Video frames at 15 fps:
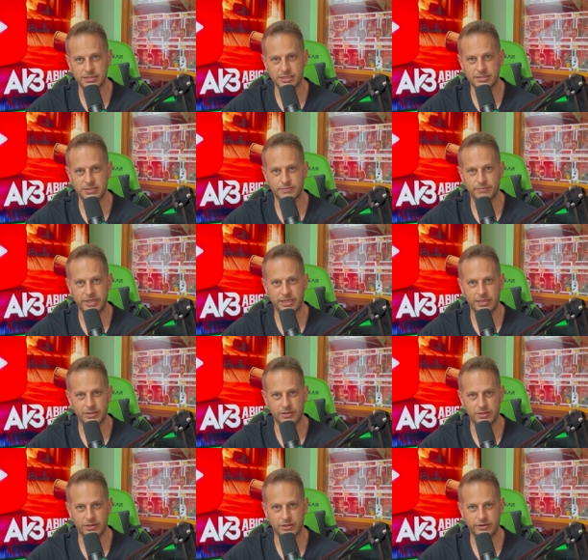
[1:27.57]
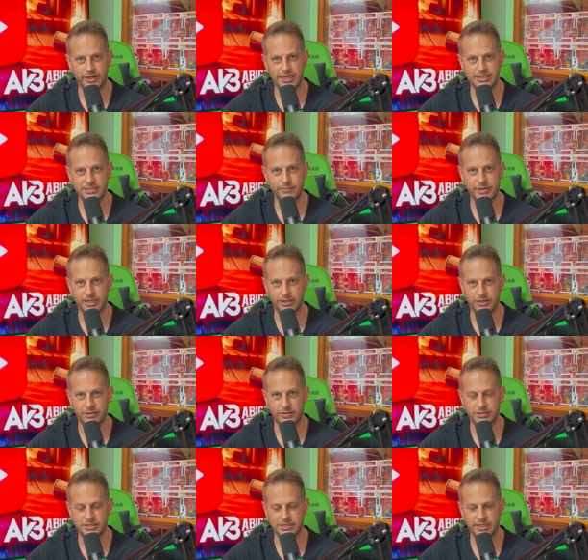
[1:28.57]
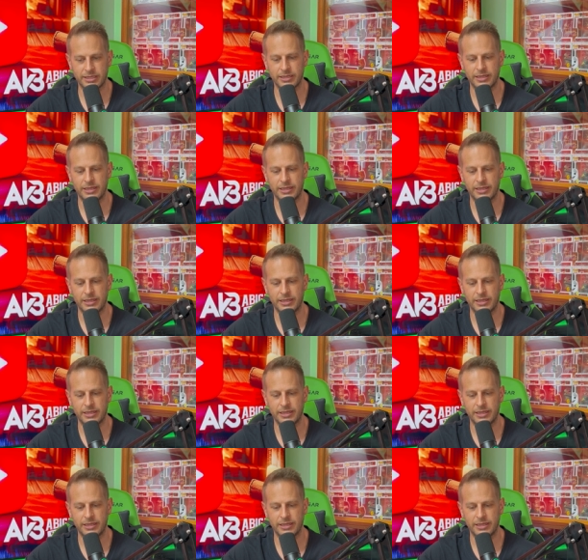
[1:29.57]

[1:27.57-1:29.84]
that's making her go crazy, making her sick.